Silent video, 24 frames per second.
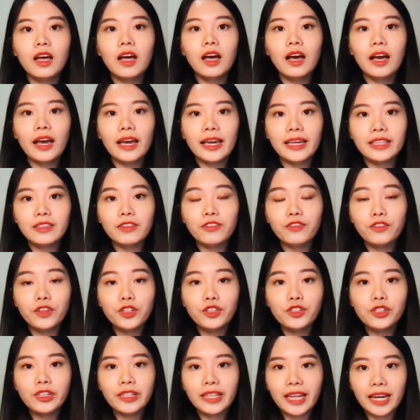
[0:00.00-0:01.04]
In the
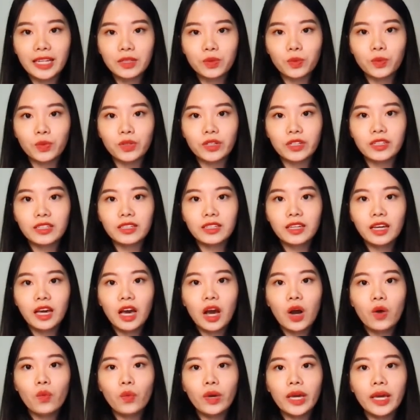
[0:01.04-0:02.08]
feature network,
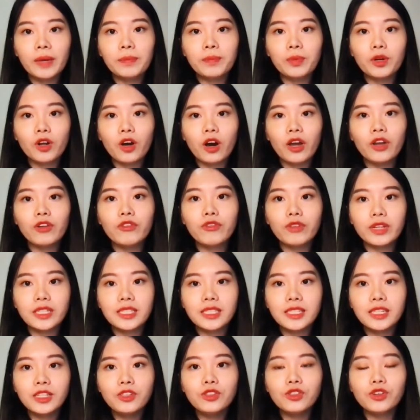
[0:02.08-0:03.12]
we employ
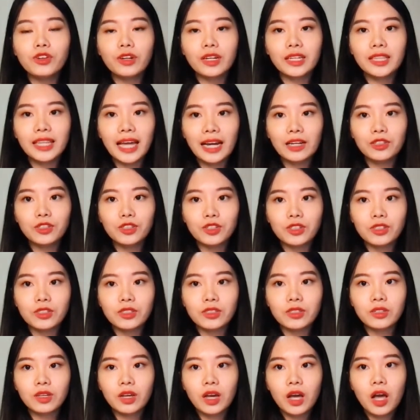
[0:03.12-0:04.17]
residual connections,
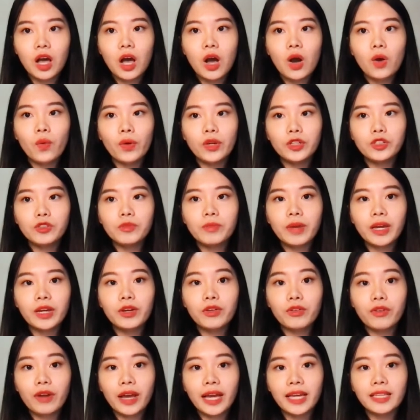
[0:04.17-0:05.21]
which may
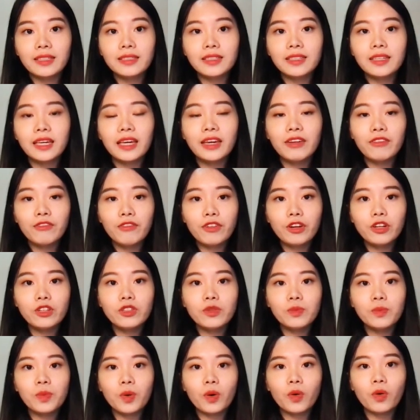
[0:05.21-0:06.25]
create
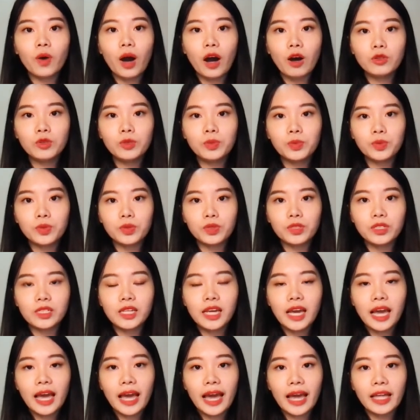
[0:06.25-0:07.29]
invertible outputs
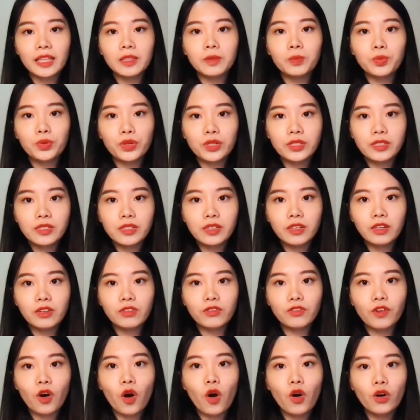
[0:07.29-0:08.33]
and preserve
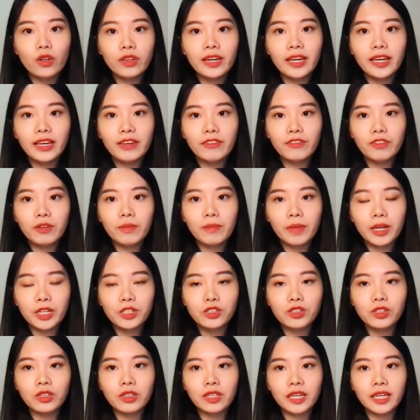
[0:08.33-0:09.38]
all the
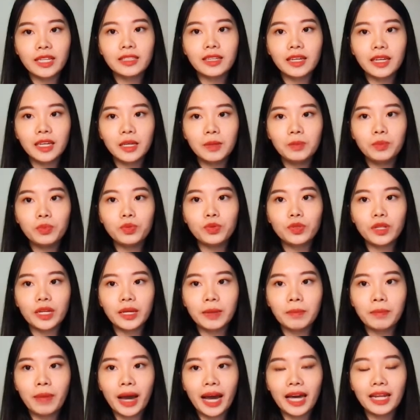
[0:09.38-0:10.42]
information in the input
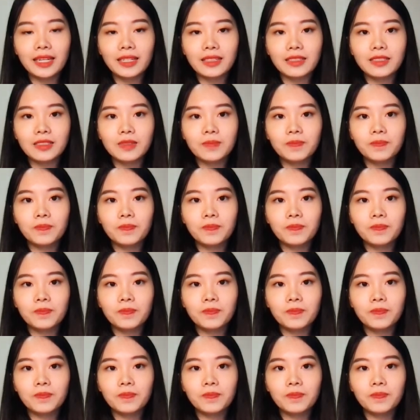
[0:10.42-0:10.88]
embeddings.